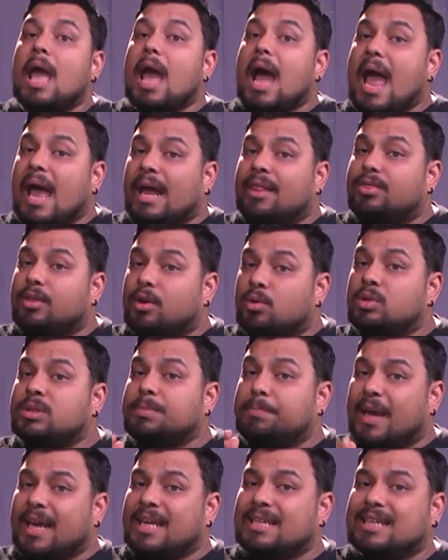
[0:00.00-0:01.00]
And those
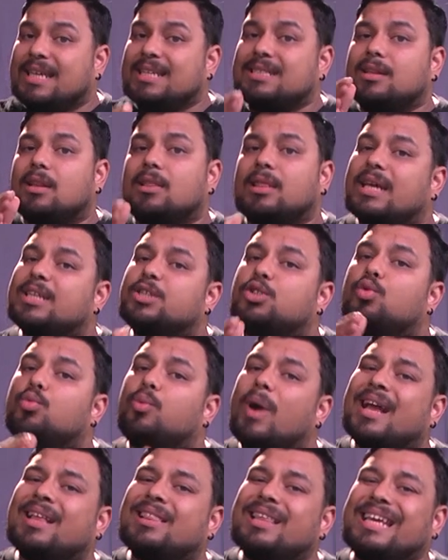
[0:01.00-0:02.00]
paintings led
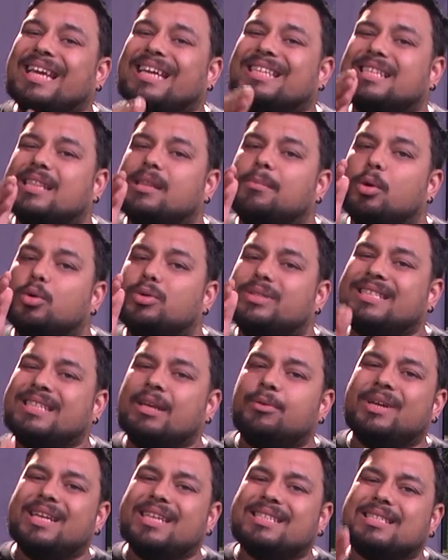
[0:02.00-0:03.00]
directly into the most
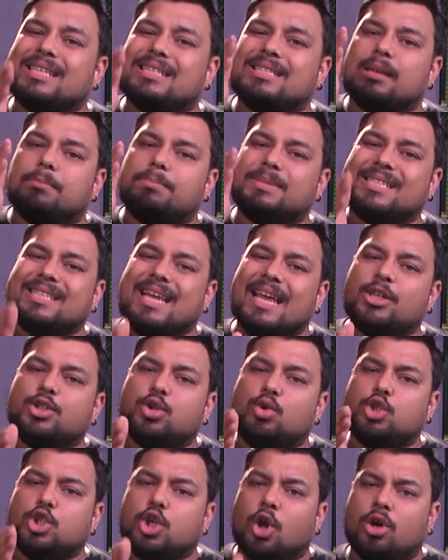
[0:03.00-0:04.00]
serious,
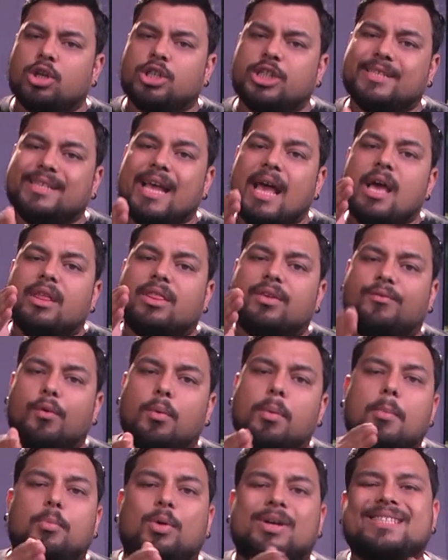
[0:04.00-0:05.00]
substantial charges the
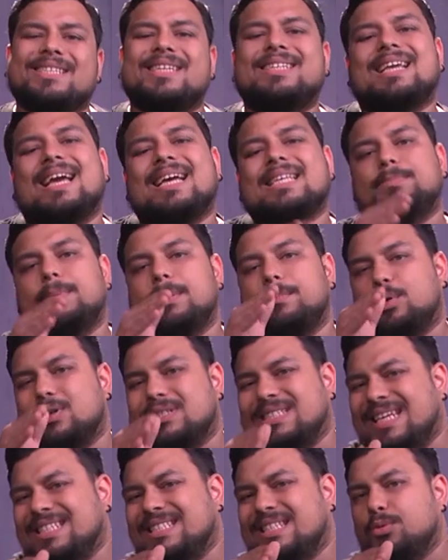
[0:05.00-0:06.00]
former president has been
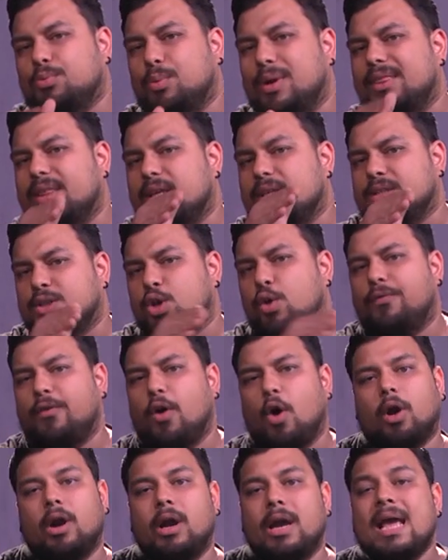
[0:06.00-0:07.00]
presented with so
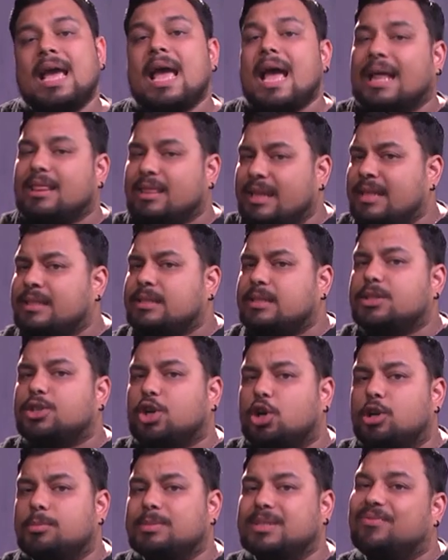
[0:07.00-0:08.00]
far, at least in
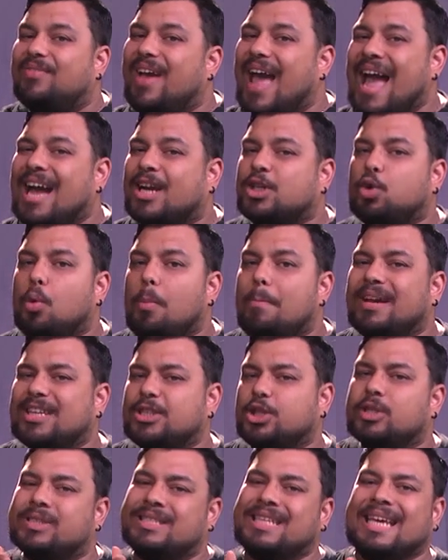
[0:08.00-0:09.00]
terms of actual
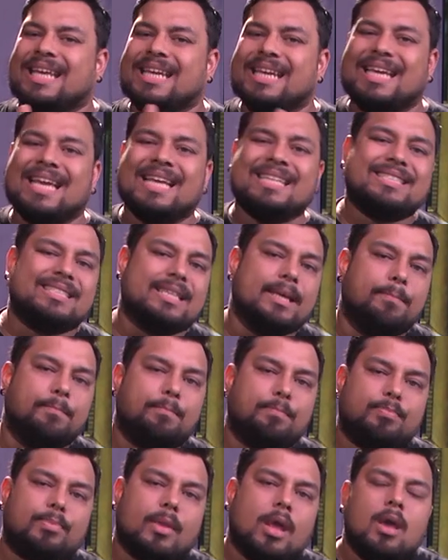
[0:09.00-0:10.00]
measures taken against him.
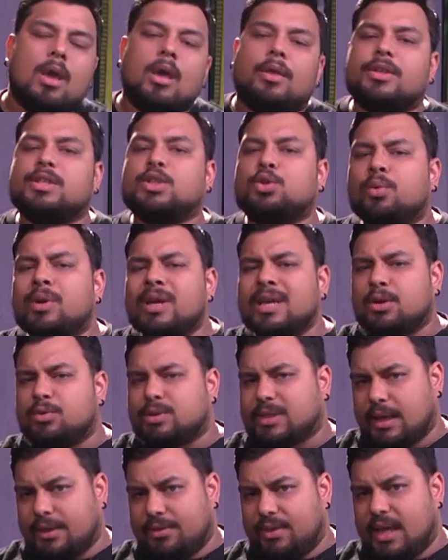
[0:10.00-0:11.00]
The story goes
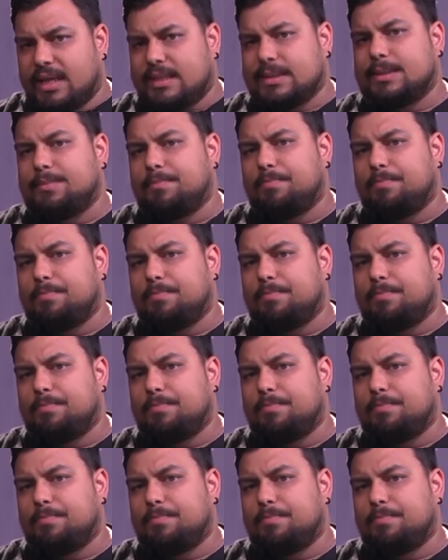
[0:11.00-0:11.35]
like this.